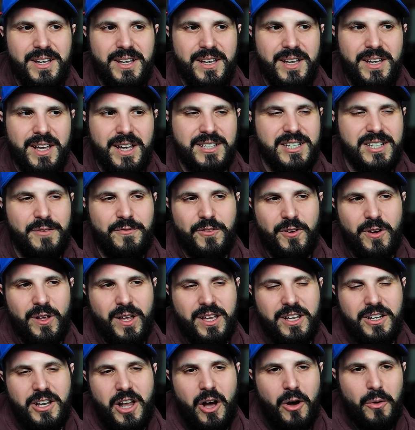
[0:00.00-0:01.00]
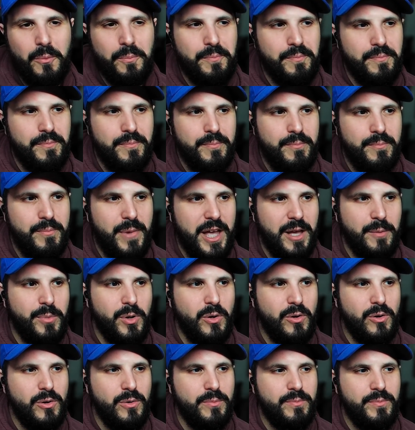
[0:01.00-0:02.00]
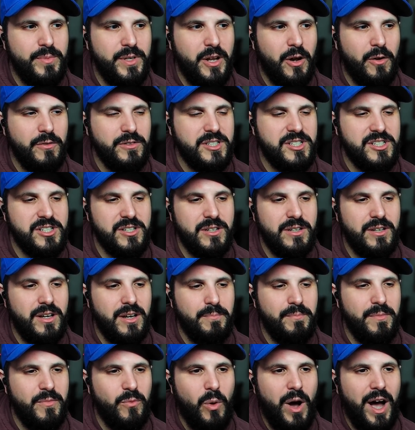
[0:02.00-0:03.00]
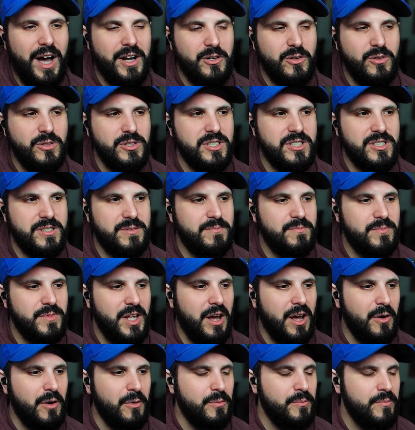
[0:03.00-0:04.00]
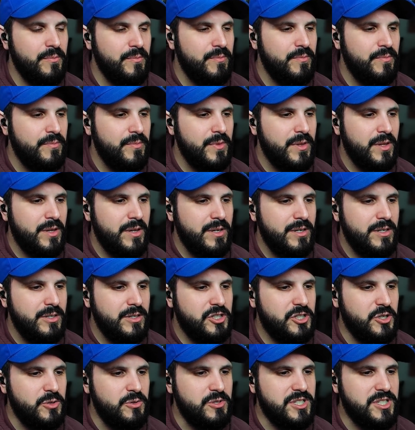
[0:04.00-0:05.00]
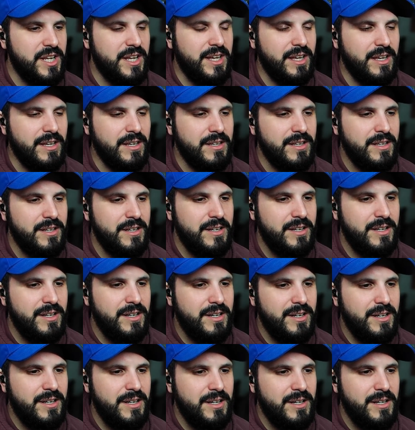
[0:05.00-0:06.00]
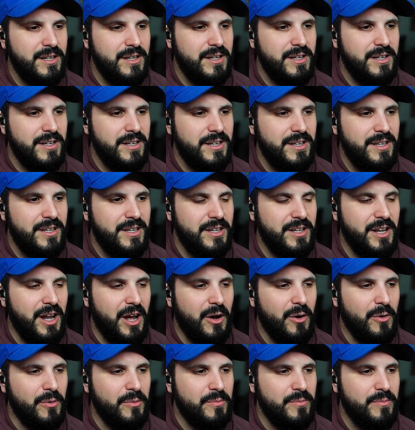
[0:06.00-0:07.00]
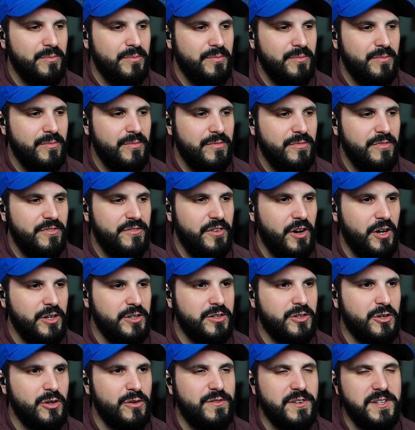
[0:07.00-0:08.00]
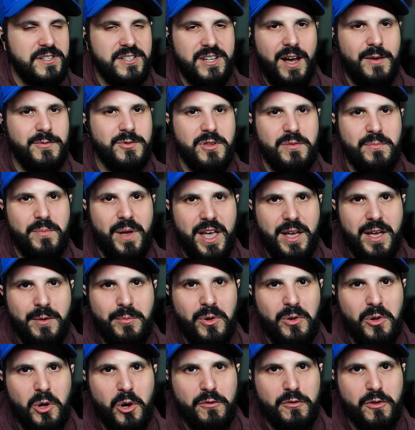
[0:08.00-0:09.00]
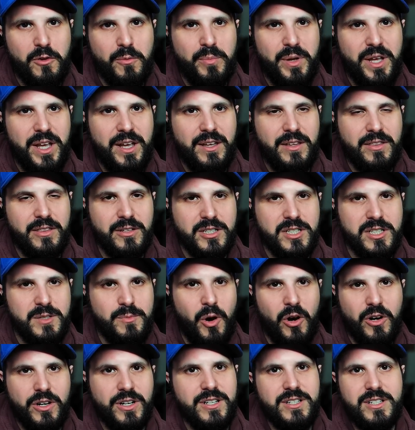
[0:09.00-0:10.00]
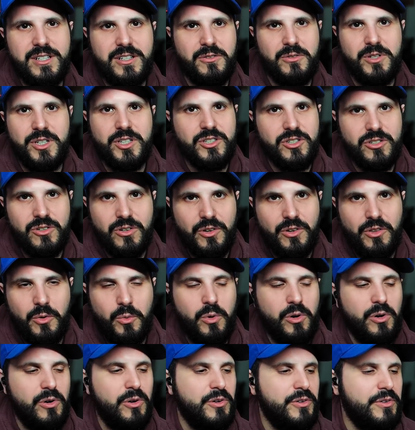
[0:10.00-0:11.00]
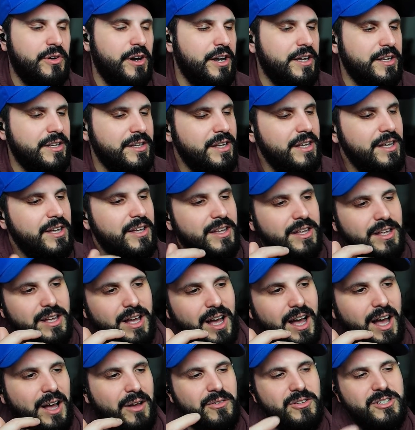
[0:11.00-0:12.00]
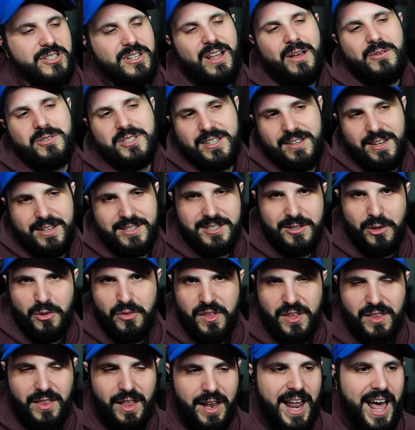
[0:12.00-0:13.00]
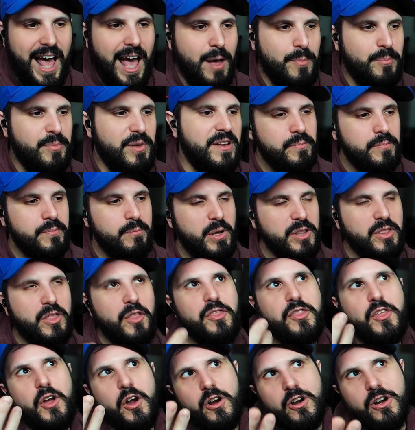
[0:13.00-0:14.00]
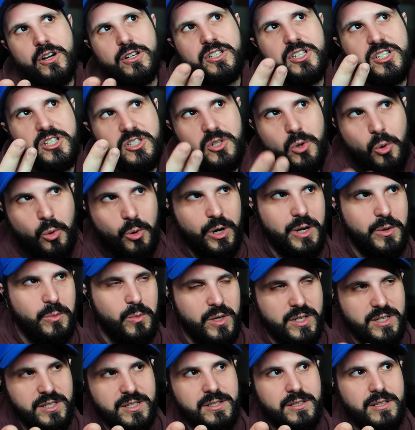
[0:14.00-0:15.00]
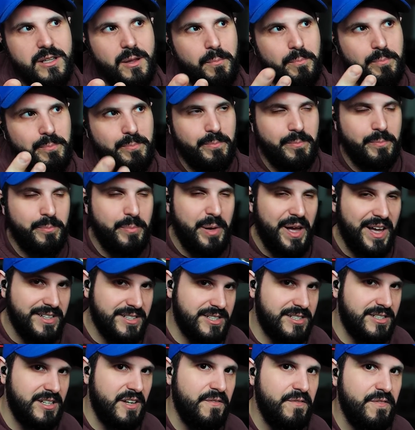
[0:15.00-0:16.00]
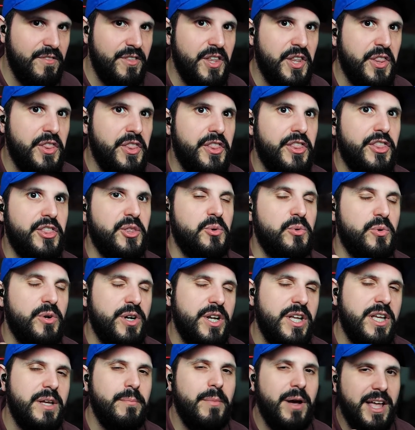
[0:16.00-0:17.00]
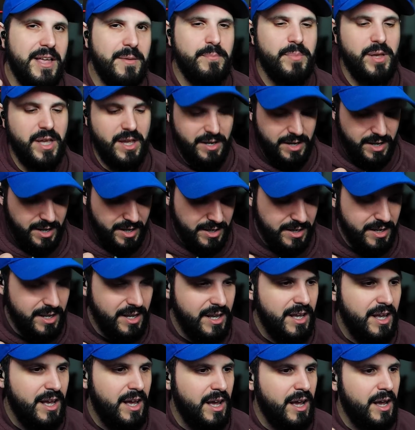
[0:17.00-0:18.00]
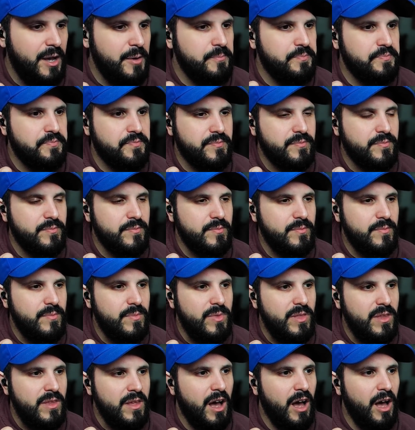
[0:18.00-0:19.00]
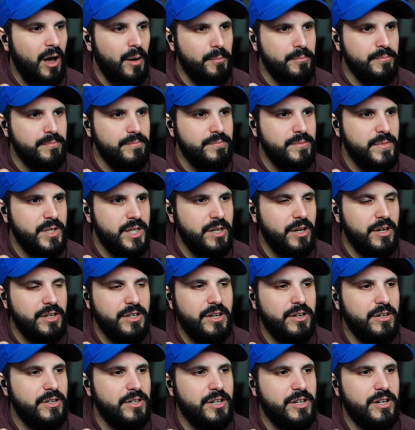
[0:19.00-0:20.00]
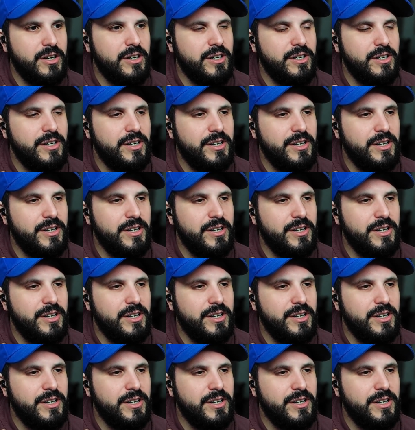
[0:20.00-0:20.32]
except for, like, you know, Mabel, you know, Waddles, you know, choosing, you know, fun, goofy times with Mabel over being the smartest creature in the world, right? So that was a nice little thing that happened. But the third story was the best of the three, in my opinion. You're